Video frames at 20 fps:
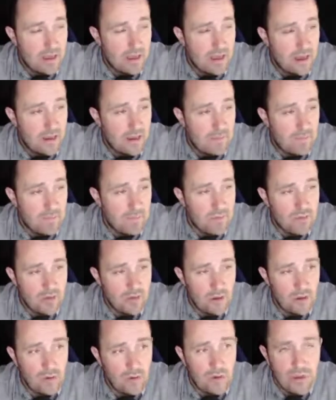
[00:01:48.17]
Um,
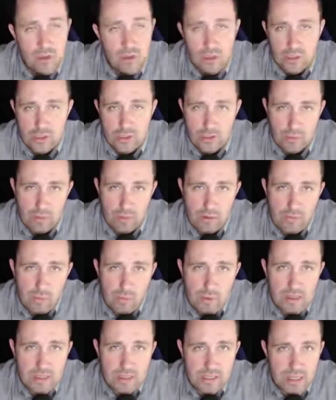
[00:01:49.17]
so, so whenever
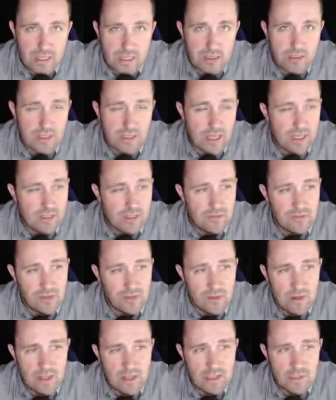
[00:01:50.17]
we see those kinds of
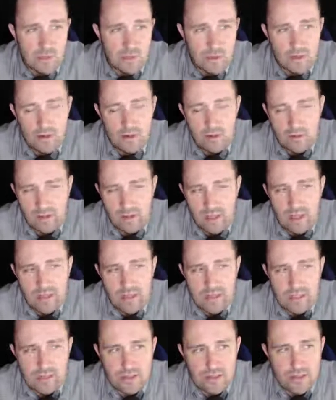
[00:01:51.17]
trends, we go, okay,
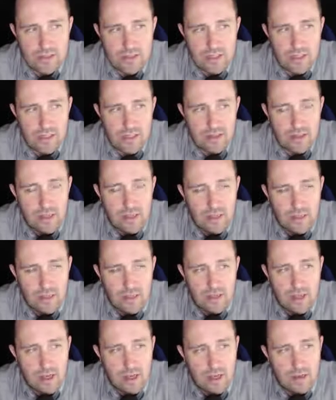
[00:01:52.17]
that's interesting.
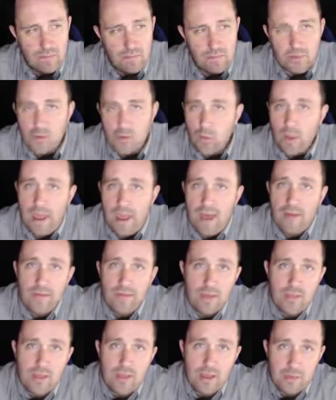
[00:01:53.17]
Um, do I have
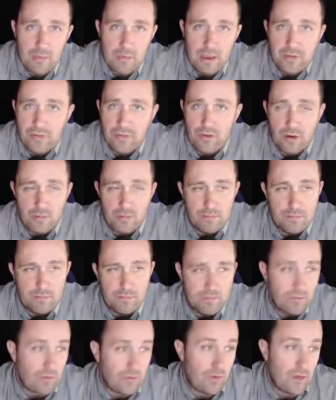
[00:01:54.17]
anything in my firm?
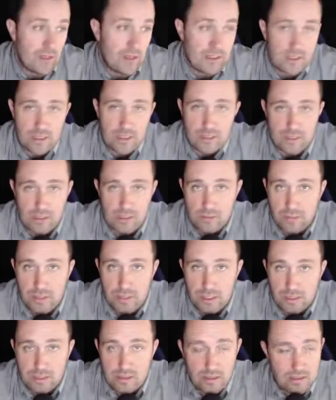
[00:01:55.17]
For instance, this would be
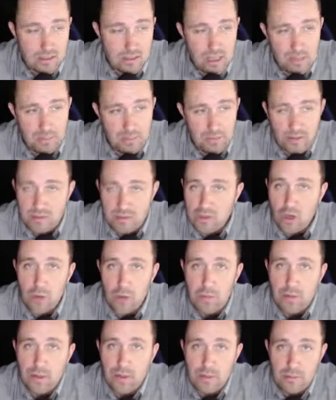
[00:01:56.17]
just an example that's
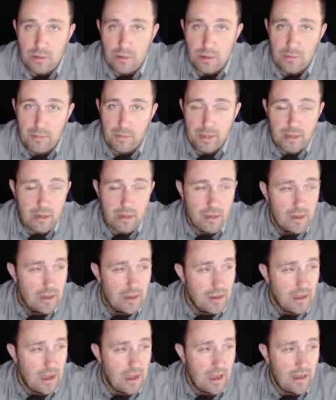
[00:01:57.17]
open to the public
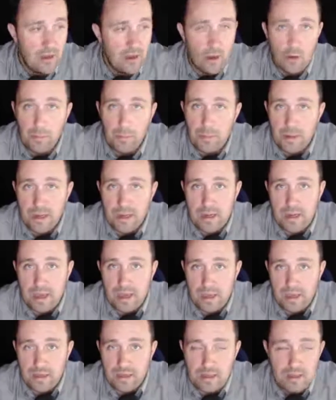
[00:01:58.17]
and open at
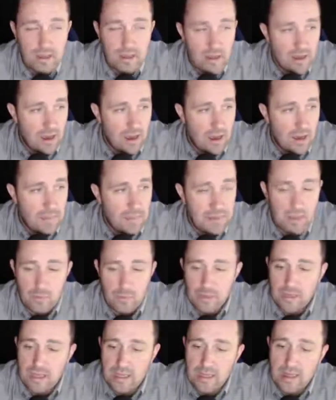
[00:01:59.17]
night. Um, and
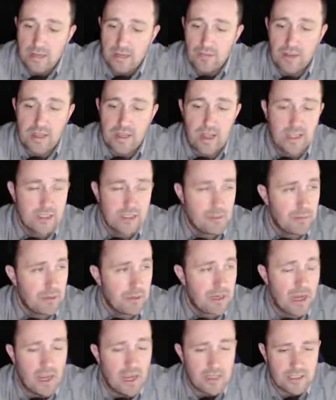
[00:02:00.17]
then we take different kinds of
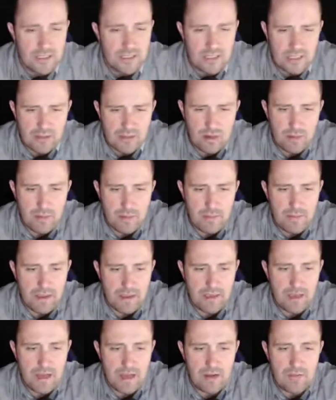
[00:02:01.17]
precautions. That's what I mean
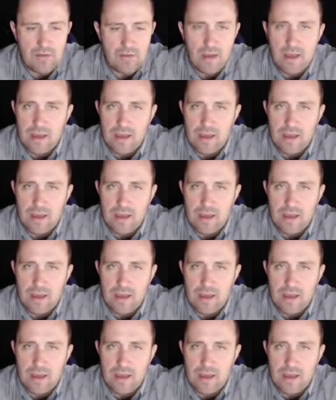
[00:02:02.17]
by kind of